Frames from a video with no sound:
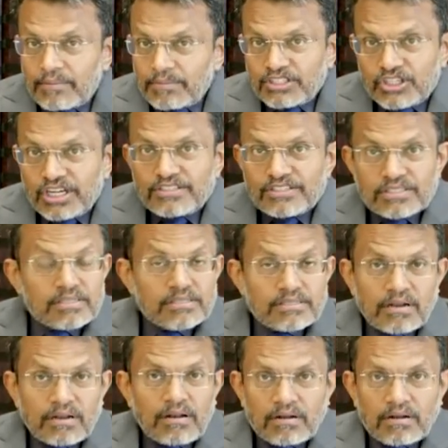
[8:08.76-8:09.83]
Climate change
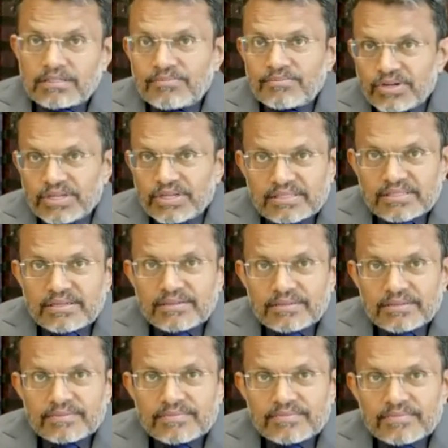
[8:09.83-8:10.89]
is a long term risk
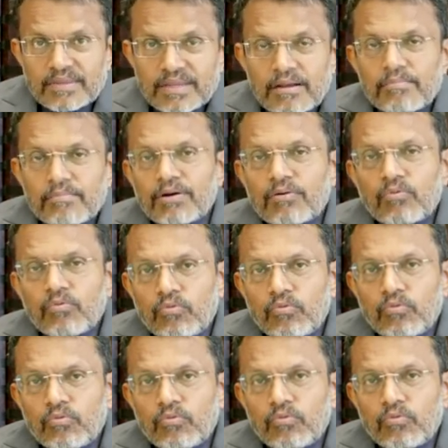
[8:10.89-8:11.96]
but
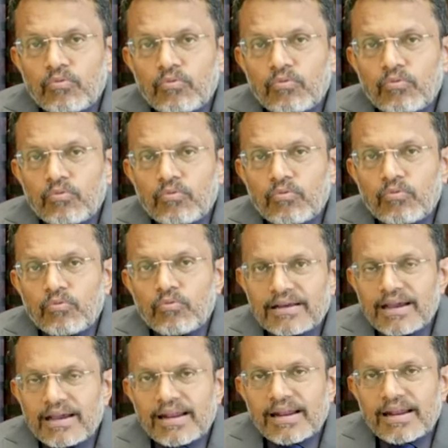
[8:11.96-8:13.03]
whether and
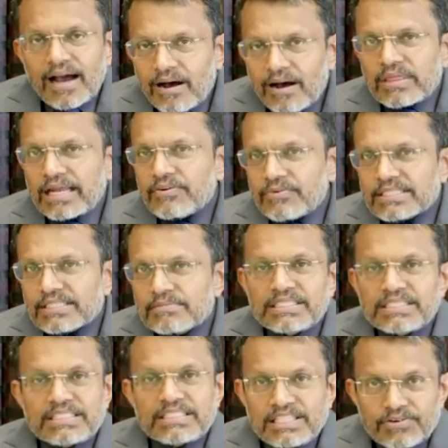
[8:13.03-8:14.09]
how that
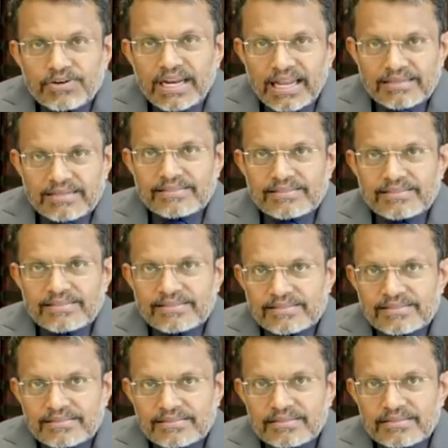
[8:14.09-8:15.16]
risk
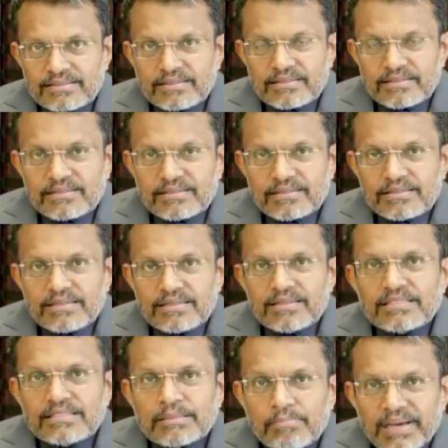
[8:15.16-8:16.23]
materializes
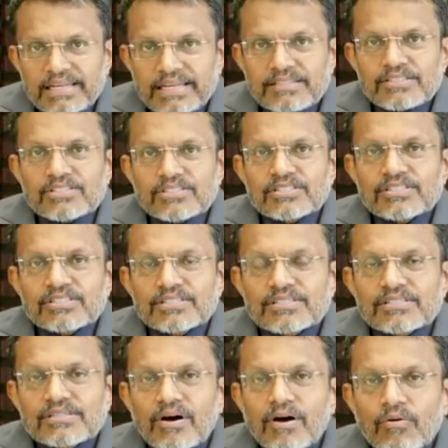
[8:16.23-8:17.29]
depends
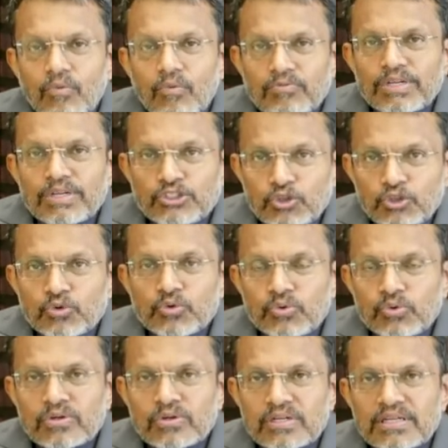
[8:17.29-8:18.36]
on what we
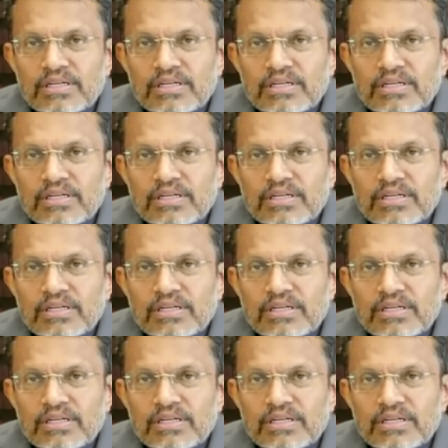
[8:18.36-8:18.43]
do